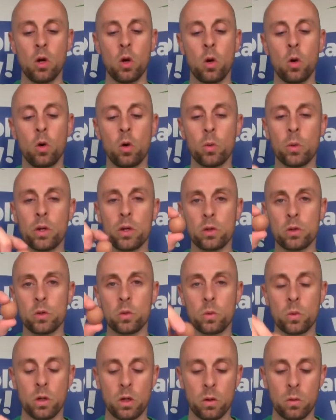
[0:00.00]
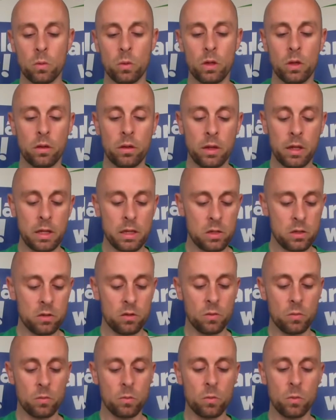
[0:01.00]
All we're going to do with each of
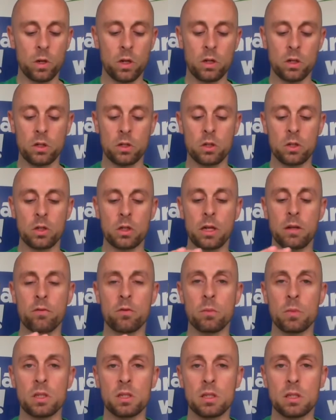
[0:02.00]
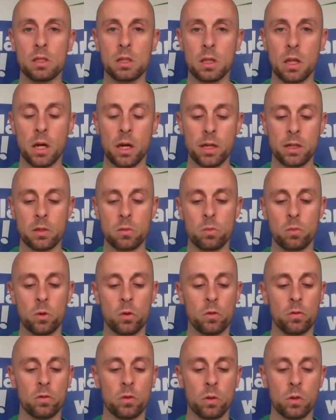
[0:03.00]
them, we're going to just give them a slight
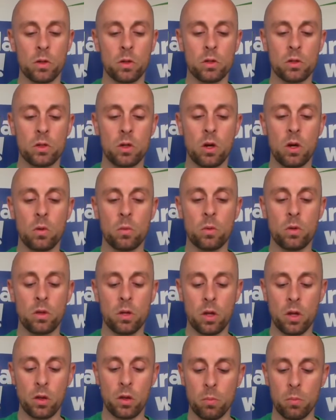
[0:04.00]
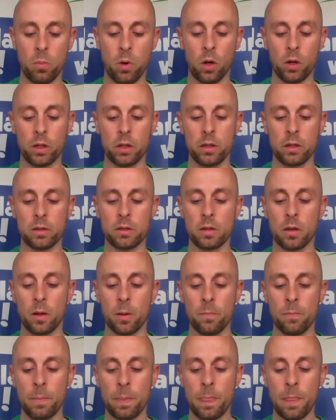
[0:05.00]
move. So I'm going to start with body this
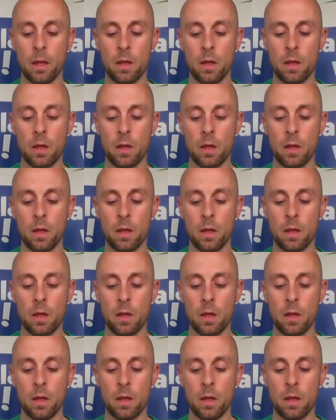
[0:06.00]
time.